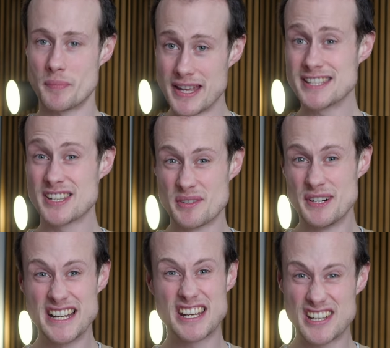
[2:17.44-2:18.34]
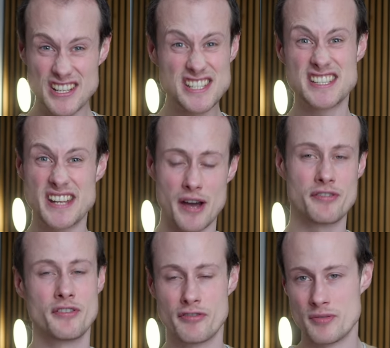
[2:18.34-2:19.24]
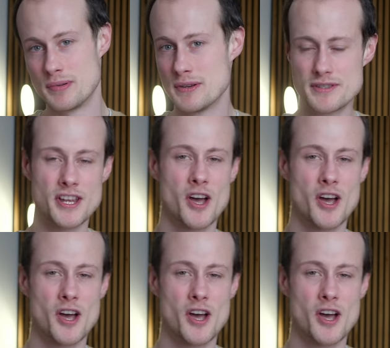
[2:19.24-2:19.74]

The bends are the really good stuff for blues